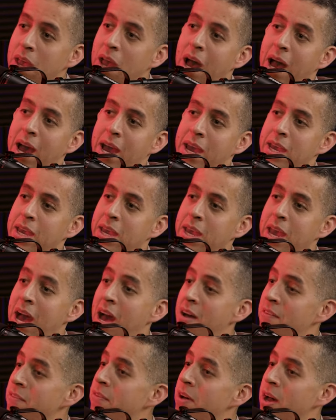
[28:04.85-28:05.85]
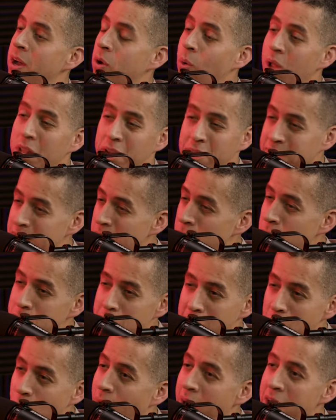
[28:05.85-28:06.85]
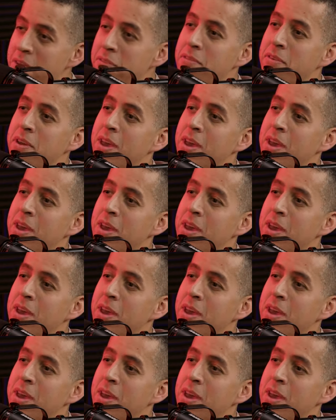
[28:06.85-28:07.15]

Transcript: I have quality time with my wife.